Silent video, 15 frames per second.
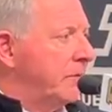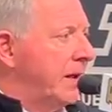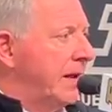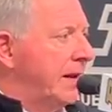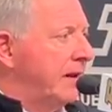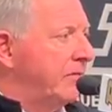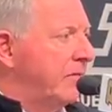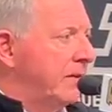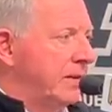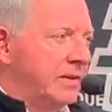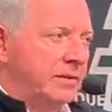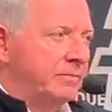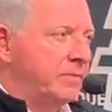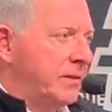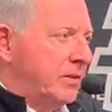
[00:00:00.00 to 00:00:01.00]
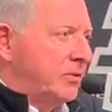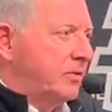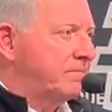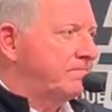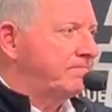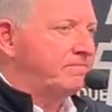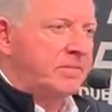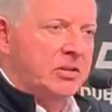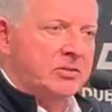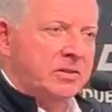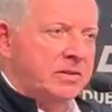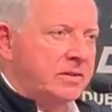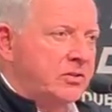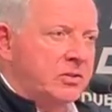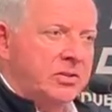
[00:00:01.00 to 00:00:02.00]
And that's
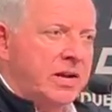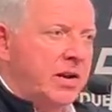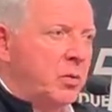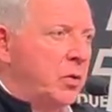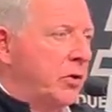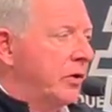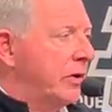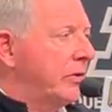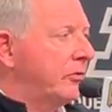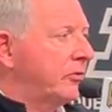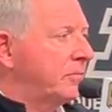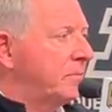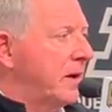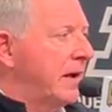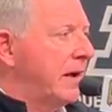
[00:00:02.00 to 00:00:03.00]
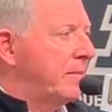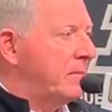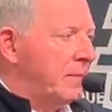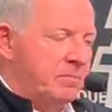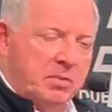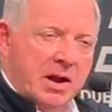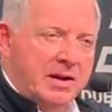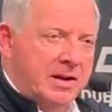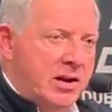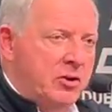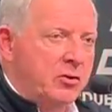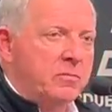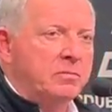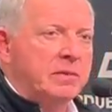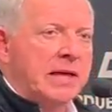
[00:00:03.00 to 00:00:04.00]
just kind of where it is. I
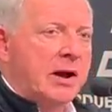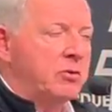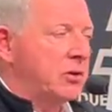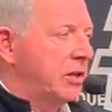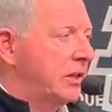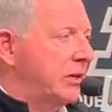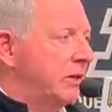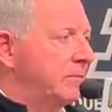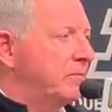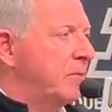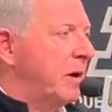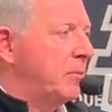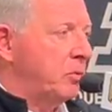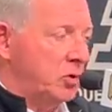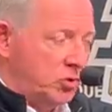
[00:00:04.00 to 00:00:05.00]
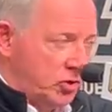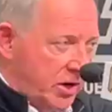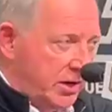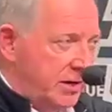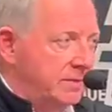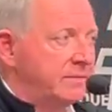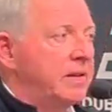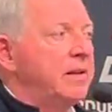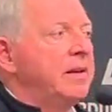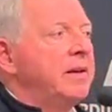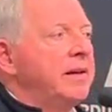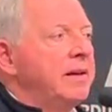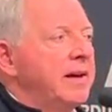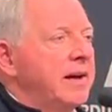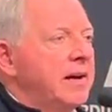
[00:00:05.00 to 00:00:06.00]
hear them loud and clear, appreciate it.
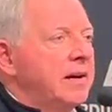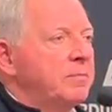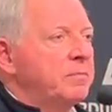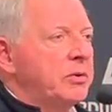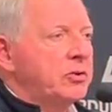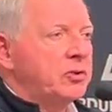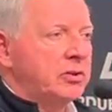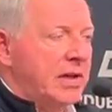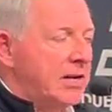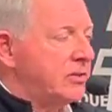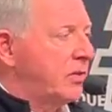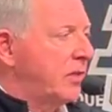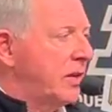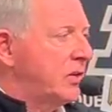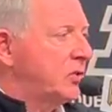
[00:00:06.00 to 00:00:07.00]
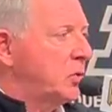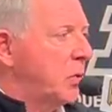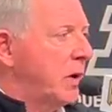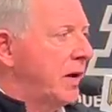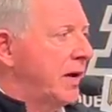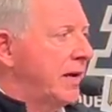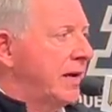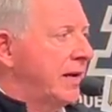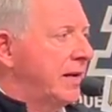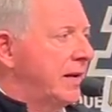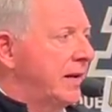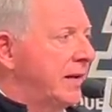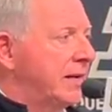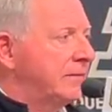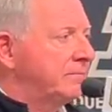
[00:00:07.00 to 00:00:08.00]
But there's lots of things to weigh,
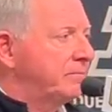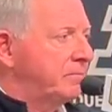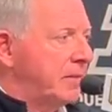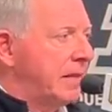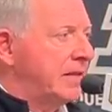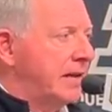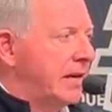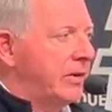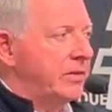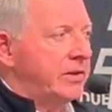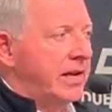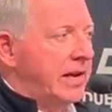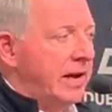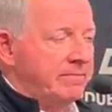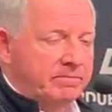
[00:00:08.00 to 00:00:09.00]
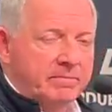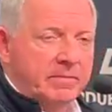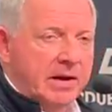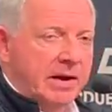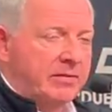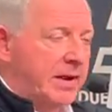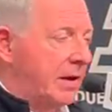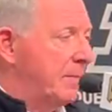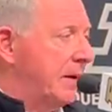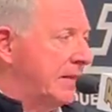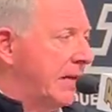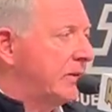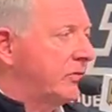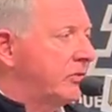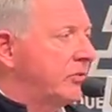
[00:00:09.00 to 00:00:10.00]
and at the end of the day, I've got to make
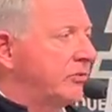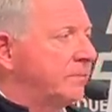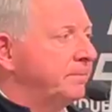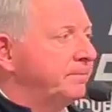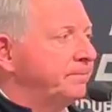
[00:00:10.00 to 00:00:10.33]
that decision.